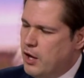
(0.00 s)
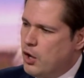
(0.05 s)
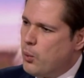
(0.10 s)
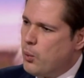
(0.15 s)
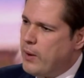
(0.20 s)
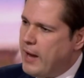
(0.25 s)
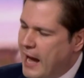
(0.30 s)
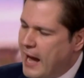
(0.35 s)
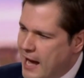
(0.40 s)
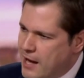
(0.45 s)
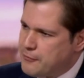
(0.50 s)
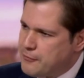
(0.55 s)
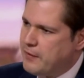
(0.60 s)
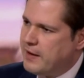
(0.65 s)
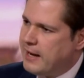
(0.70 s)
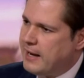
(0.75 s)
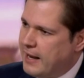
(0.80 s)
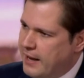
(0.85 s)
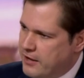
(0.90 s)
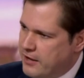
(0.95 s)
We have a
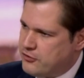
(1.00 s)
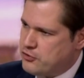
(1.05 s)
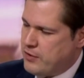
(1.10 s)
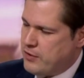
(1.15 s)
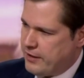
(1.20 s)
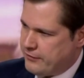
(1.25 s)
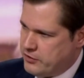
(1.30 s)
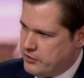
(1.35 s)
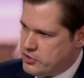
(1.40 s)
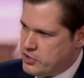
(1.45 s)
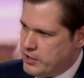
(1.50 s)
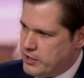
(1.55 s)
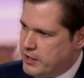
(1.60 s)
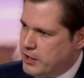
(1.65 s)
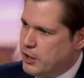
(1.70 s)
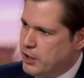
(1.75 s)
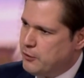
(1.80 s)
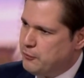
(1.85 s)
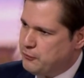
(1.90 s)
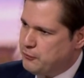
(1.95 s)
clear
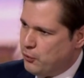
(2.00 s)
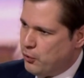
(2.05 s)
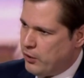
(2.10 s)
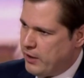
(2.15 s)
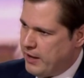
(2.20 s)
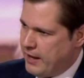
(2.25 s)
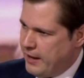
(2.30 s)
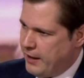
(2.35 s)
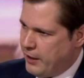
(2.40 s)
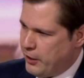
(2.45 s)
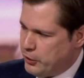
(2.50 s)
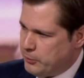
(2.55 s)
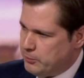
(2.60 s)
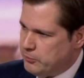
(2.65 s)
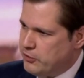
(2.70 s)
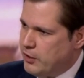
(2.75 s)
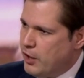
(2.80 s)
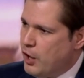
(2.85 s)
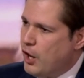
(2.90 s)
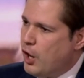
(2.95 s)
strategy for care
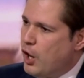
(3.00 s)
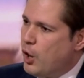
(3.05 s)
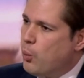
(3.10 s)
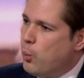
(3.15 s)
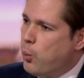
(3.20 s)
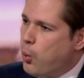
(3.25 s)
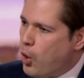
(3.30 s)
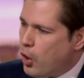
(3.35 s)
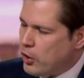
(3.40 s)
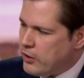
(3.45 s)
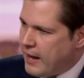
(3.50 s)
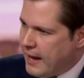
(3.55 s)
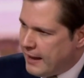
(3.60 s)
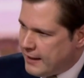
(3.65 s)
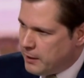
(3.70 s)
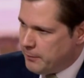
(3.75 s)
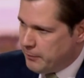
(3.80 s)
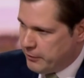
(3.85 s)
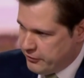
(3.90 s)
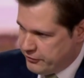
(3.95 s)
homes. One
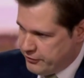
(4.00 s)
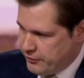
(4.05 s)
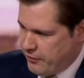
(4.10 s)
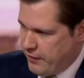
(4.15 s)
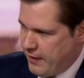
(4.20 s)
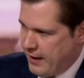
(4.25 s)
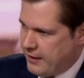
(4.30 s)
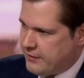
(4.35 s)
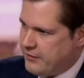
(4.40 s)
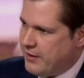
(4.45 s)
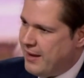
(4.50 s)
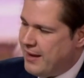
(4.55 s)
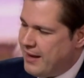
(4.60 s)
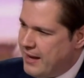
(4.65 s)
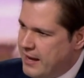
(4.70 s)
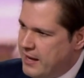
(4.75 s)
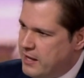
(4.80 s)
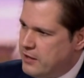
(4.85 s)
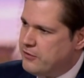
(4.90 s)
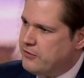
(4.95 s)
element of that
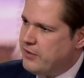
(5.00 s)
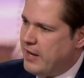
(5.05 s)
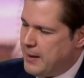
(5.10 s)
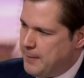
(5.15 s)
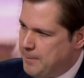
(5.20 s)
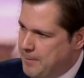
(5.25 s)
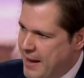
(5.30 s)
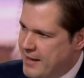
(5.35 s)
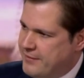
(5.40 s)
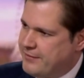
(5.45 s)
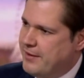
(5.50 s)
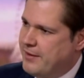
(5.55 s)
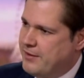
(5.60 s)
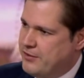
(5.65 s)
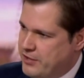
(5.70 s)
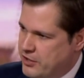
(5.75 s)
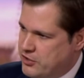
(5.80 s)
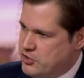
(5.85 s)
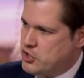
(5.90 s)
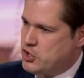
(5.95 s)
is a better
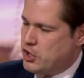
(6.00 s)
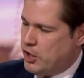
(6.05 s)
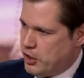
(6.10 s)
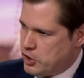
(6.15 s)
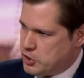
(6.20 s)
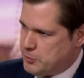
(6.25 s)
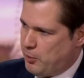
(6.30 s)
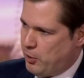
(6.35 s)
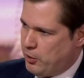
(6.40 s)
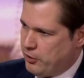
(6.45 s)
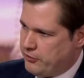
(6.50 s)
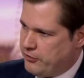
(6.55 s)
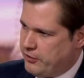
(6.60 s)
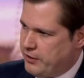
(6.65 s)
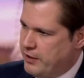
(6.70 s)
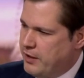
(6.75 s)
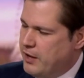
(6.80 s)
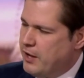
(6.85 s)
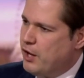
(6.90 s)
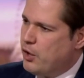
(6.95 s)
discharge
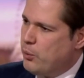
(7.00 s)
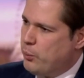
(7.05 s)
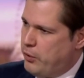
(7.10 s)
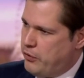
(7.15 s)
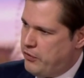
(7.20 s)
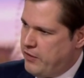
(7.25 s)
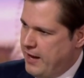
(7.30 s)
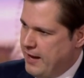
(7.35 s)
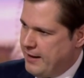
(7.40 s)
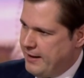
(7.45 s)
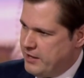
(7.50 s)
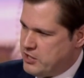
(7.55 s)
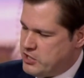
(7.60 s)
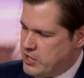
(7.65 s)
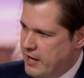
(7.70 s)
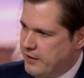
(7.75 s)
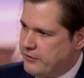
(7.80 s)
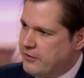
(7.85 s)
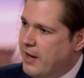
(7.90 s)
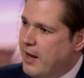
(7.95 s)
policy with the
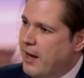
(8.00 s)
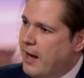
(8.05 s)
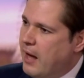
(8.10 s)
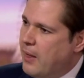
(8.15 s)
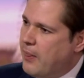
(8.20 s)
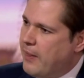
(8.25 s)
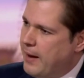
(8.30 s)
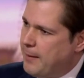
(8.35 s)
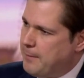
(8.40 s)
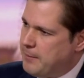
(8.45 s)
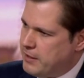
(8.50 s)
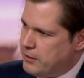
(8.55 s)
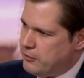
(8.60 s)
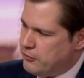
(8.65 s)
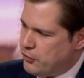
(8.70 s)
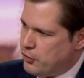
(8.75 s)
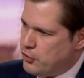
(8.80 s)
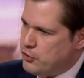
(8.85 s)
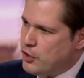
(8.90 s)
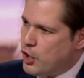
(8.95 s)
NHS, and that
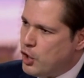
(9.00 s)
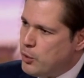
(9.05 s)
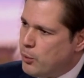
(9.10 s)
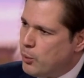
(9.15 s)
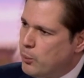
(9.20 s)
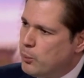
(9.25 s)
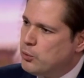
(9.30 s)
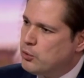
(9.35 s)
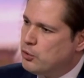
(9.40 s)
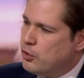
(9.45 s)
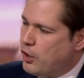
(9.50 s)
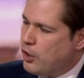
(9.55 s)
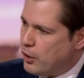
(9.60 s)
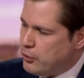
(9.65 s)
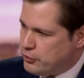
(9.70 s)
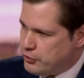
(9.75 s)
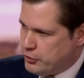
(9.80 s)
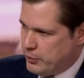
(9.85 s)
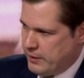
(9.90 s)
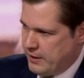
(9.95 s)
means that no one will
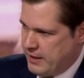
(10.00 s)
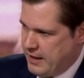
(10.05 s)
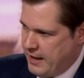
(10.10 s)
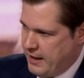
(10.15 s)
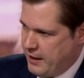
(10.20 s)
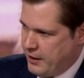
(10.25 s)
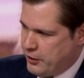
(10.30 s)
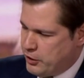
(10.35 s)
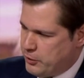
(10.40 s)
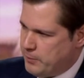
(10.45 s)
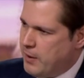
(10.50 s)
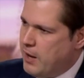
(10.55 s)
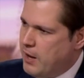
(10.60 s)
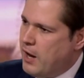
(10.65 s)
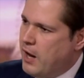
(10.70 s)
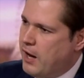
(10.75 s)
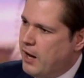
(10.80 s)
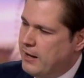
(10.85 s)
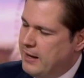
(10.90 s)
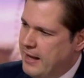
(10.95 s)
go to a care home
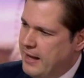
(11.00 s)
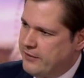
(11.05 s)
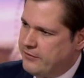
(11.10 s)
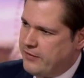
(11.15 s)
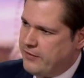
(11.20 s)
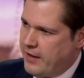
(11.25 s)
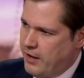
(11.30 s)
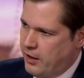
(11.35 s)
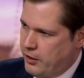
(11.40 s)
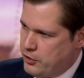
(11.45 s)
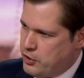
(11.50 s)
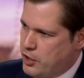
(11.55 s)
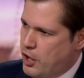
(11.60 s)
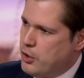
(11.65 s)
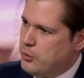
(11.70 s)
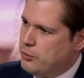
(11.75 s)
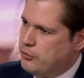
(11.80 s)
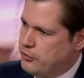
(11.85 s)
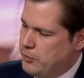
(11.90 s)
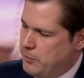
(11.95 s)
unless they are
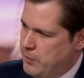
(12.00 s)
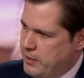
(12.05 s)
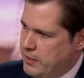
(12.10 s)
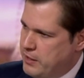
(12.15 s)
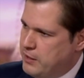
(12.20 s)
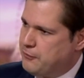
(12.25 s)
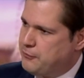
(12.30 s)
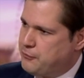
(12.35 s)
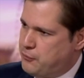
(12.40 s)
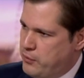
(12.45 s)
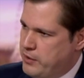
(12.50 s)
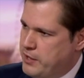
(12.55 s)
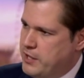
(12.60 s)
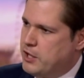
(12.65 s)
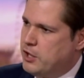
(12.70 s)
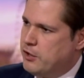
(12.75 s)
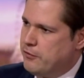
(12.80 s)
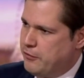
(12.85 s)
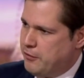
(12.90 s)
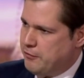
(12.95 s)
known to be free
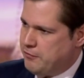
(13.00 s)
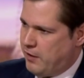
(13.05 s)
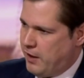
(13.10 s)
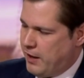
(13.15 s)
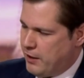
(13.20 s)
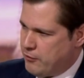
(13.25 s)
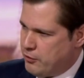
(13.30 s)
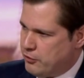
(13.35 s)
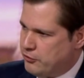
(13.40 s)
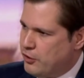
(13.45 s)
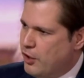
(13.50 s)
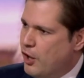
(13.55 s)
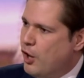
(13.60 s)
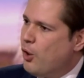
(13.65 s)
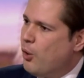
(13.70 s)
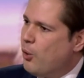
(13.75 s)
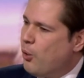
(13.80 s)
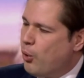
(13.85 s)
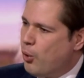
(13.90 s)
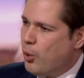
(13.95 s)
of the virus
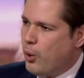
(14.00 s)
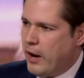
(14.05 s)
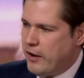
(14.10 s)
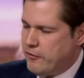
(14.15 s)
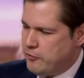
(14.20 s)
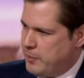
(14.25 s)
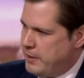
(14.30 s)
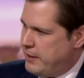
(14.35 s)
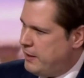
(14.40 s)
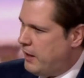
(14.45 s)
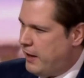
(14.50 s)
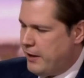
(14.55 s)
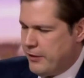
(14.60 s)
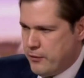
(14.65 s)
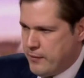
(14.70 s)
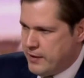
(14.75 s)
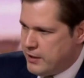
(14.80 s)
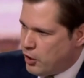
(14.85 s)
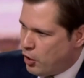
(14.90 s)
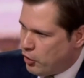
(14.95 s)
or have been
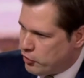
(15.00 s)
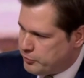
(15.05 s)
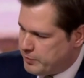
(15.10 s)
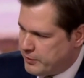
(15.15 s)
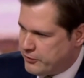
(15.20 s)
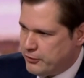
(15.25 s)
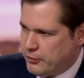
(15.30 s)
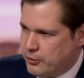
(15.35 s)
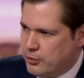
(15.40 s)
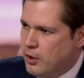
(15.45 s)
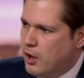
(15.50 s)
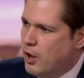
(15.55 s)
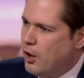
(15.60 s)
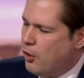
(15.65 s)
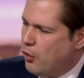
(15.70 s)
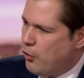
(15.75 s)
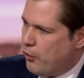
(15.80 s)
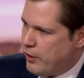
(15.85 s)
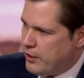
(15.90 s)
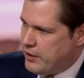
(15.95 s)
either in hospital
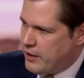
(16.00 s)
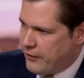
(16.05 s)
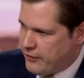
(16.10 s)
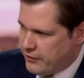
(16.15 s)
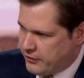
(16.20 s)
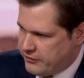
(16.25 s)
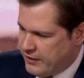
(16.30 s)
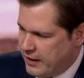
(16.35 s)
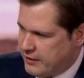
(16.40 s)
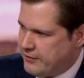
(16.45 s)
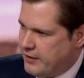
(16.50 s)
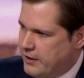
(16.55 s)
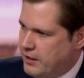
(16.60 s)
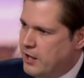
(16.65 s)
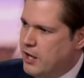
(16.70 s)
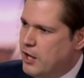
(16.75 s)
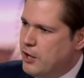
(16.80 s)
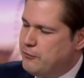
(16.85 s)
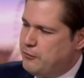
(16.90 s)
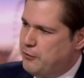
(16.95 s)
or another setting
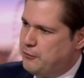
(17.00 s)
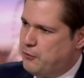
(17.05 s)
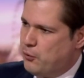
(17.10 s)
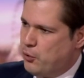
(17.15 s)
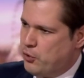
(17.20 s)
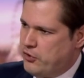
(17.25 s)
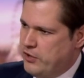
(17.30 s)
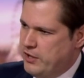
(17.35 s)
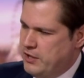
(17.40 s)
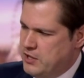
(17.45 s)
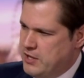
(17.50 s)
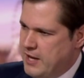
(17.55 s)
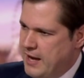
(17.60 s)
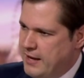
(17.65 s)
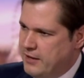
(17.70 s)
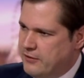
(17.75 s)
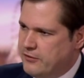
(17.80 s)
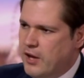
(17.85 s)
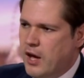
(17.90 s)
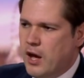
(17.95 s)
for 14
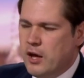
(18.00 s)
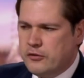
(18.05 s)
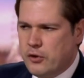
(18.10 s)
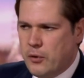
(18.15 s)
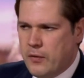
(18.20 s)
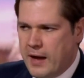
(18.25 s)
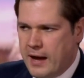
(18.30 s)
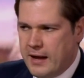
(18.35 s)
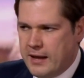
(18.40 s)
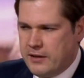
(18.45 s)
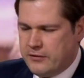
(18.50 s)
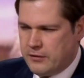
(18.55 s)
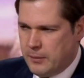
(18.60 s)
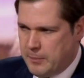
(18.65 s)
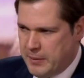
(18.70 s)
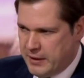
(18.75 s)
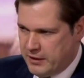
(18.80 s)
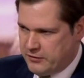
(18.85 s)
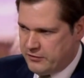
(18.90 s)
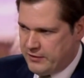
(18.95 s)
days. So that is a
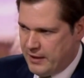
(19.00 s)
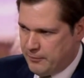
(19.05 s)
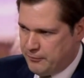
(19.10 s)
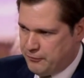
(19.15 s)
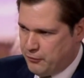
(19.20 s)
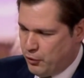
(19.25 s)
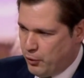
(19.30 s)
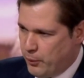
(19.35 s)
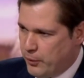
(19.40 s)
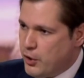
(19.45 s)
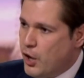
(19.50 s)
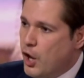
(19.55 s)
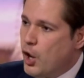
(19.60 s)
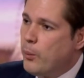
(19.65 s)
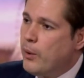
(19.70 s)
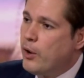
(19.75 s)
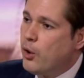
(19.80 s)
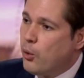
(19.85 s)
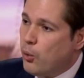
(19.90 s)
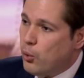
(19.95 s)
big step forward.
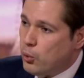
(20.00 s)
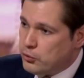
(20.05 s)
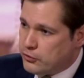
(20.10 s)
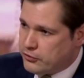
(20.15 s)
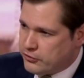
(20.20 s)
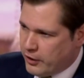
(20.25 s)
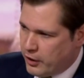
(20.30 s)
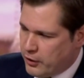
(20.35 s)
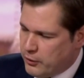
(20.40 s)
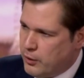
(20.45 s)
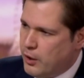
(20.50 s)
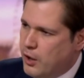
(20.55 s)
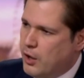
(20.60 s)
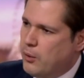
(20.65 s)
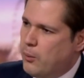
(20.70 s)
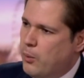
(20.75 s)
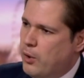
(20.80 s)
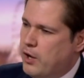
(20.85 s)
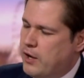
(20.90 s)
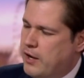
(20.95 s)
We're also
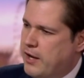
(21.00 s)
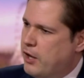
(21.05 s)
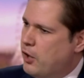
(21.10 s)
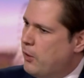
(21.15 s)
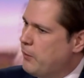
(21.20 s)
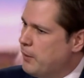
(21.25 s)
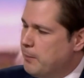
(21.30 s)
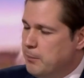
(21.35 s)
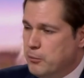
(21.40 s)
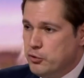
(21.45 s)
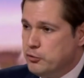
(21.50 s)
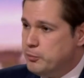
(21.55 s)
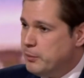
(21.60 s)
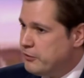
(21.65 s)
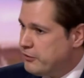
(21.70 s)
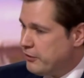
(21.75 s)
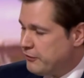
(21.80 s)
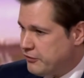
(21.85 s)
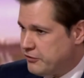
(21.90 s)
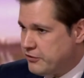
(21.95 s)
working on the
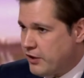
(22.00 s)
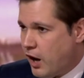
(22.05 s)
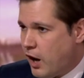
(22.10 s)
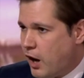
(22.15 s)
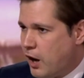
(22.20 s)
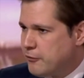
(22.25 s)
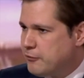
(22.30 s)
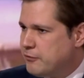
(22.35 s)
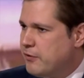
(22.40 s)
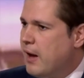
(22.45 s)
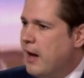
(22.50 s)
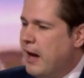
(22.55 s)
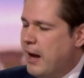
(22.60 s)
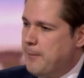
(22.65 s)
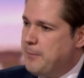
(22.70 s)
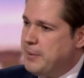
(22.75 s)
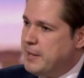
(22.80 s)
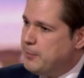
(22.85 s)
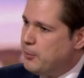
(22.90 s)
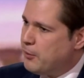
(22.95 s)
movement of staff
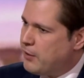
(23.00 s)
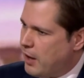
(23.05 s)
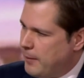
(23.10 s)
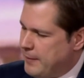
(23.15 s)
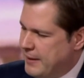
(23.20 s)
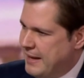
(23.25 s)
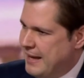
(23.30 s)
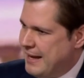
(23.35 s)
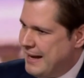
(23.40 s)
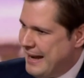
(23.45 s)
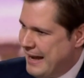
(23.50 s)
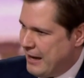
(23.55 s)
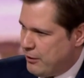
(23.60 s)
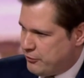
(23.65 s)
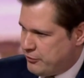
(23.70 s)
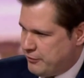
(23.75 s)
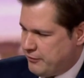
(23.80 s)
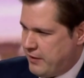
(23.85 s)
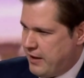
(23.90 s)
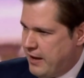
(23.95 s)
and people coming in and
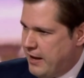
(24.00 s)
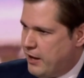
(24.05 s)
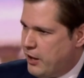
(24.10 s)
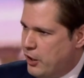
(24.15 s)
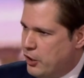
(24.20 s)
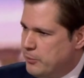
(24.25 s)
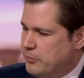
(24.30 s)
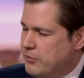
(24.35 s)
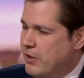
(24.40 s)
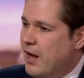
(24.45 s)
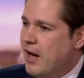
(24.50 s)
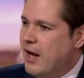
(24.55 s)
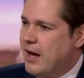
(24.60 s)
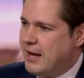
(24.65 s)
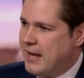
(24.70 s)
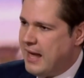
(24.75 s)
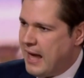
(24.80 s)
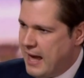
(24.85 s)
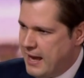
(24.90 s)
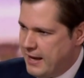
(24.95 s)
out of care homes,
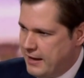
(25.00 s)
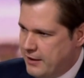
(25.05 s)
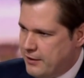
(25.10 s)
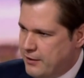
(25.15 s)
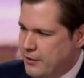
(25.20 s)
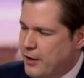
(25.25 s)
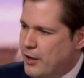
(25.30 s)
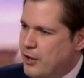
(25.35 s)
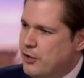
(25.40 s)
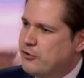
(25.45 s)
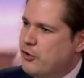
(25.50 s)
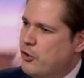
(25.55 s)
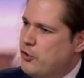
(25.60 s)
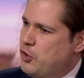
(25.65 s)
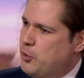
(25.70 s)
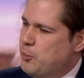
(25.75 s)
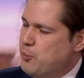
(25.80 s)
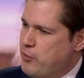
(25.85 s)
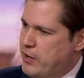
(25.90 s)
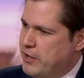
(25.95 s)
again, so
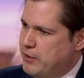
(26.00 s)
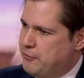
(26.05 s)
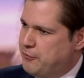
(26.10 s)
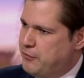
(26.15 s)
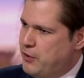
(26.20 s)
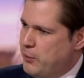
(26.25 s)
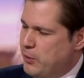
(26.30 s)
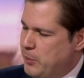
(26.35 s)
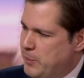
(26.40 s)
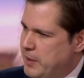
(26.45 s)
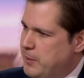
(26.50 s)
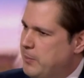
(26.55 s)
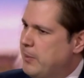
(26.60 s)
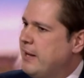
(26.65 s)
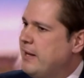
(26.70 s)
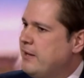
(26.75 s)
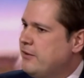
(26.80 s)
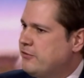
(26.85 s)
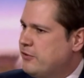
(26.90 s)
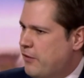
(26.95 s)
you bring fewer people
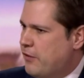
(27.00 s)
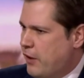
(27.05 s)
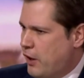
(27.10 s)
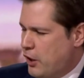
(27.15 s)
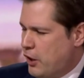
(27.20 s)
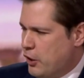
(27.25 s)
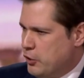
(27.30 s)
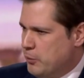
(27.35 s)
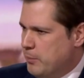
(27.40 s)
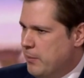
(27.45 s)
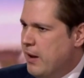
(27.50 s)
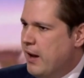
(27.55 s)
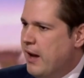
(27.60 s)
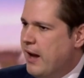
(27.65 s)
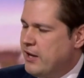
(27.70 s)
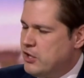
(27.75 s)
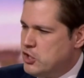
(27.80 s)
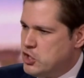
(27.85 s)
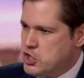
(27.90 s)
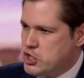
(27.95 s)
into the home
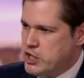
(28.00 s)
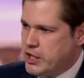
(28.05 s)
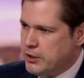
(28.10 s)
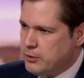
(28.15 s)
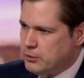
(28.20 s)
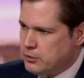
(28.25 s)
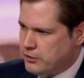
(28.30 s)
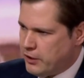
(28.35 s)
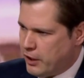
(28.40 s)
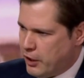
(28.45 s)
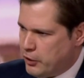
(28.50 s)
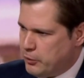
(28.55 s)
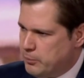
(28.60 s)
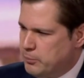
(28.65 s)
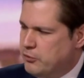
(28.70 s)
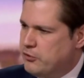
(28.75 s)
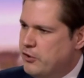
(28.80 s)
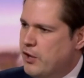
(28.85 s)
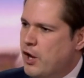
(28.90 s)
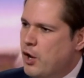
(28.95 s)
and shield
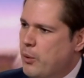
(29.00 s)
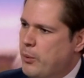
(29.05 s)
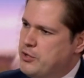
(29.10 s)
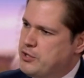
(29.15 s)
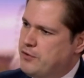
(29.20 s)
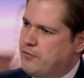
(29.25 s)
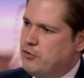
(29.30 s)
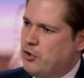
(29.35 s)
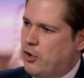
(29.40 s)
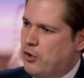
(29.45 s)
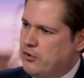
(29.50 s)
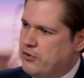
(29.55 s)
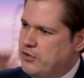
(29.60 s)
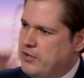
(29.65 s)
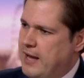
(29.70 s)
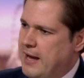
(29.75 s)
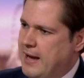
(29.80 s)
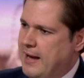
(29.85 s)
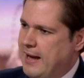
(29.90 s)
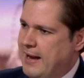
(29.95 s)
homes which have not
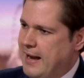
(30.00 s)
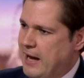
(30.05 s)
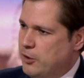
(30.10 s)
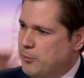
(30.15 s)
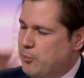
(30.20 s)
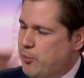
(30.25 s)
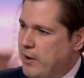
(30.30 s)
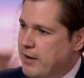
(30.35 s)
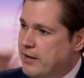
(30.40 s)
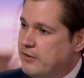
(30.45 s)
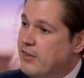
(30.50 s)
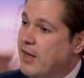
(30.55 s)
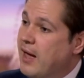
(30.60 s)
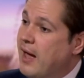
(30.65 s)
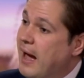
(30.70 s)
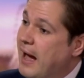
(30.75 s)
yet had outbreaks.